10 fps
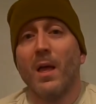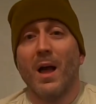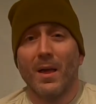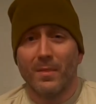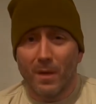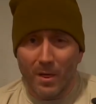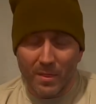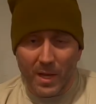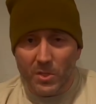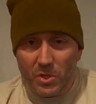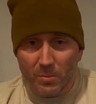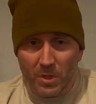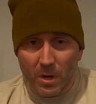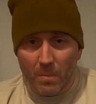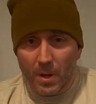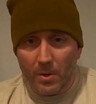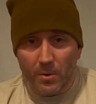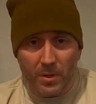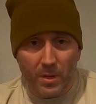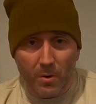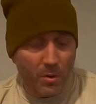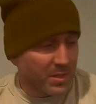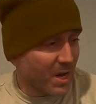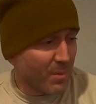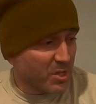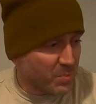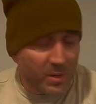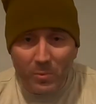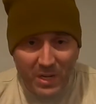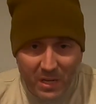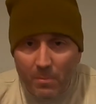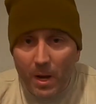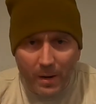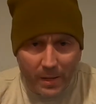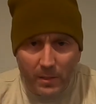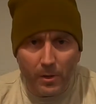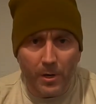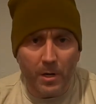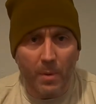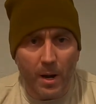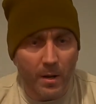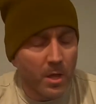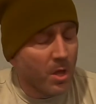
I thought that summed it up better than all the time I spent reading about it and learning about it.